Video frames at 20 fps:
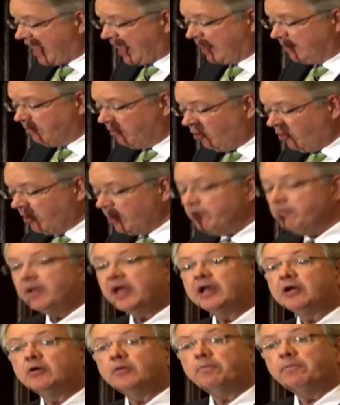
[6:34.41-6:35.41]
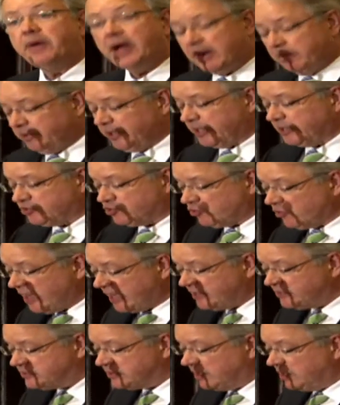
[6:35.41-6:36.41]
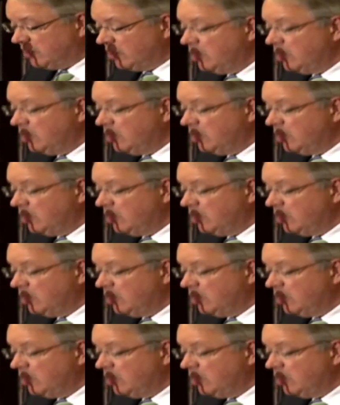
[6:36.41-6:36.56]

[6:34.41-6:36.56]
and more and better public transit,